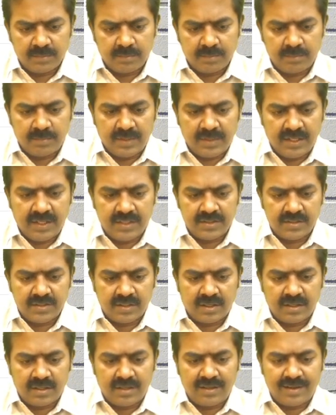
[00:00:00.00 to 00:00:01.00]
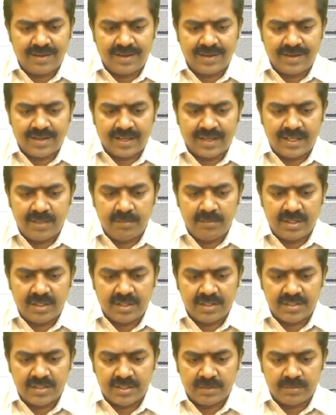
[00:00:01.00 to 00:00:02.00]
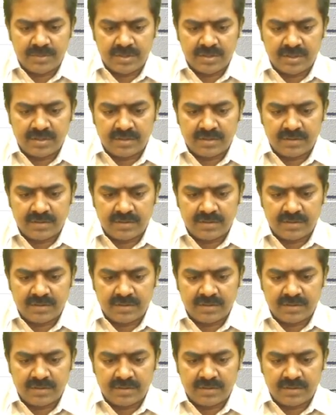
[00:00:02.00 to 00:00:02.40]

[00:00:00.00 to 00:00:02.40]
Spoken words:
based on time consumption.